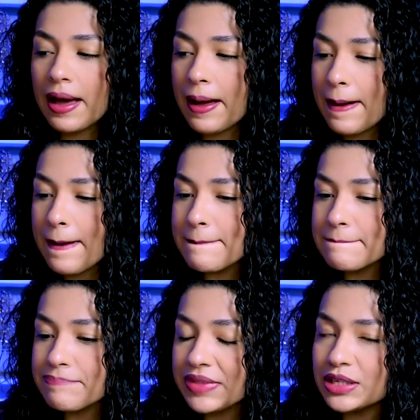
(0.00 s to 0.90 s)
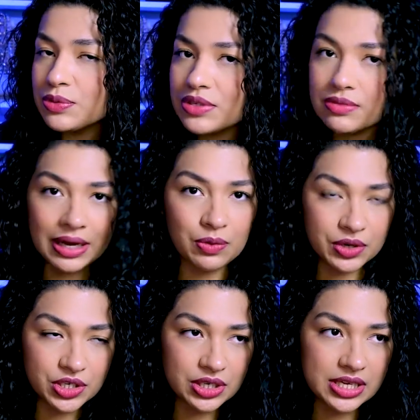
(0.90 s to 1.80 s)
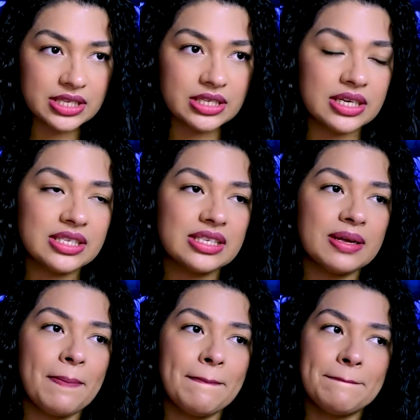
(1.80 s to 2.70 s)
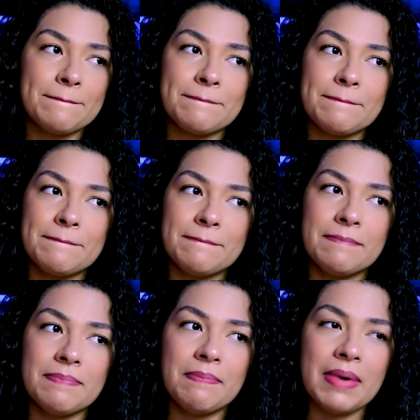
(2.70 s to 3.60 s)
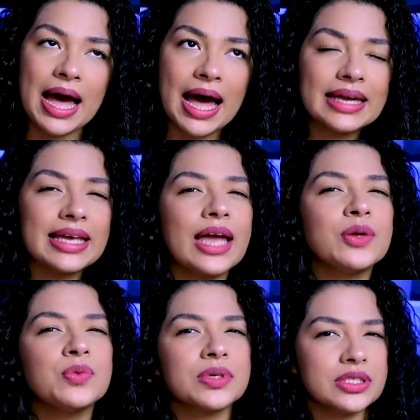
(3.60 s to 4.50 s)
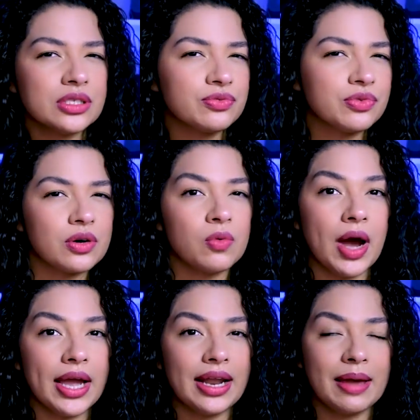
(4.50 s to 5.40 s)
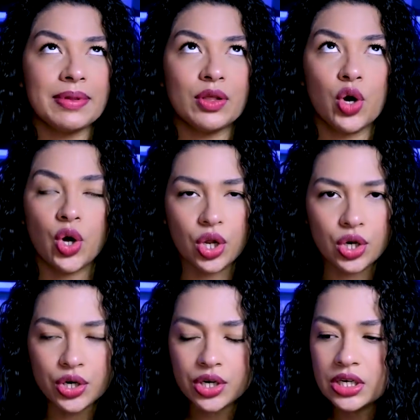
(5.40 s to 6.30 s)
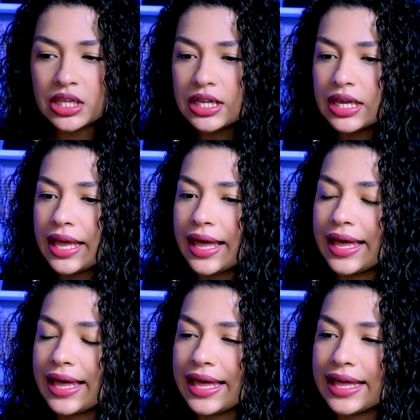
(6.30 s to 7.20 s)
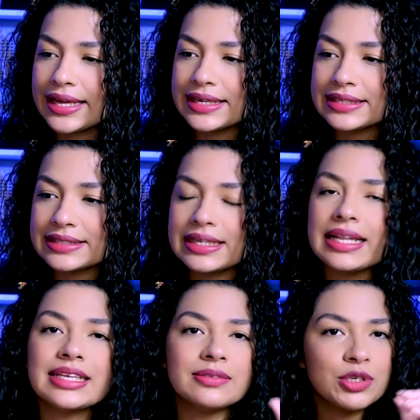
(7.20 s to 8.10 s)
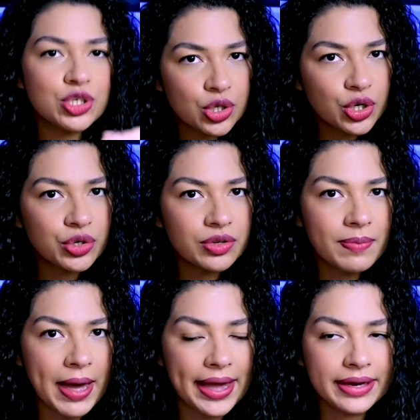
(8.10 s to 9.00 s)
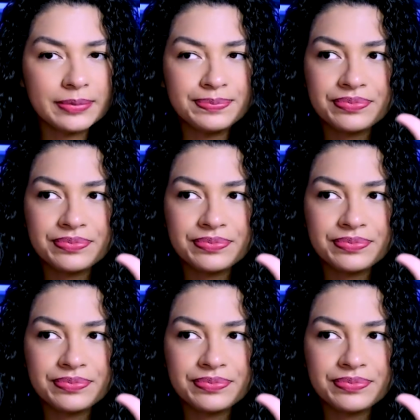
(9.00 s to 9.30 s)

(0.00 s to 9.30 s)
Um, it was on my wish list. It's a bag I wanted for a while. I mean the color. And let me show you the bag.